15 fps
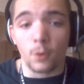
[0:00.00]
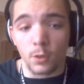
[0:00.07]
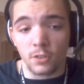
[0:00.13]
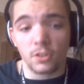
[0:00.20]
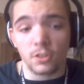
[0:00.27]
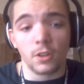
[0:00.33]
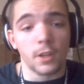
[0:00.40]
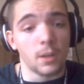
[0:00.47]

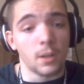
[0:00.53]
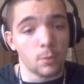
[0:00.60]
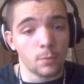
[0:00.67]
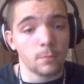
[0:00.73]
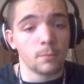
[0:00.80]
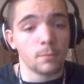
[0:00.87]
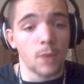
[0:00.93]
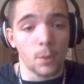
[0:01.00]
until I
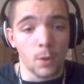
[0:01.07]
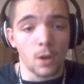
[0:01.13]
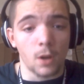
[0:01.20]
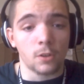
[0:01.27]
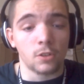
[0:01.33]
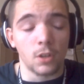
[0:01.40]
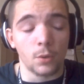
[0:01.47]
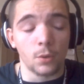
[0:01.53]
get my
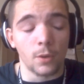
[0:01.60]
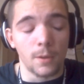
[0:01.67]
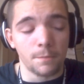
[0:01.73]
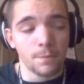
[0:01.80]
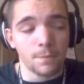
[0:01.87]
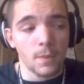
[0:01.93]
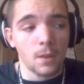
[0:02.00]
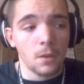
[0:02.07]
Roxio up.
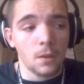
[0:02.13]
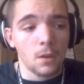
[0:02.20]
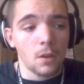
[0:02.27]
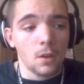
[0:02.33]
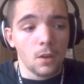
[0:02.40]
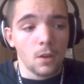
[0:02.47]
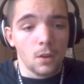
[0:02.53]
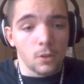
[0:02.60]

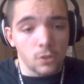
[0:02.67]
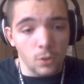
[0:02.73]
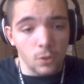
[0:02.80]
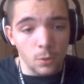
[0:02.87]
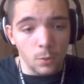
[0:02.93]
So